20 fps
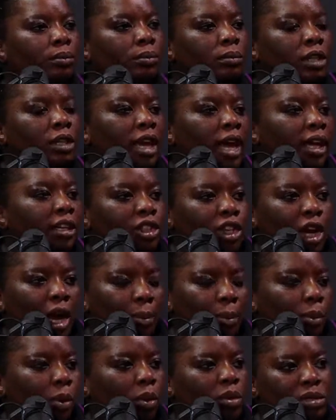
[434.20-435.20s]

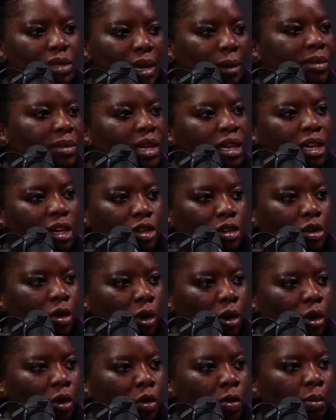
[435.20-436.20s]
ketchup or something in your
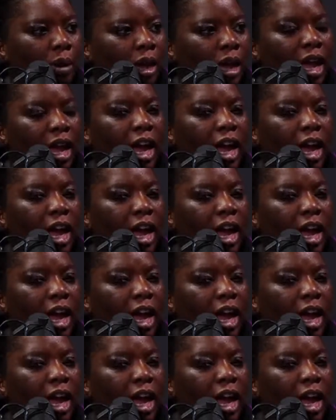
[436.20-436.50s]
home,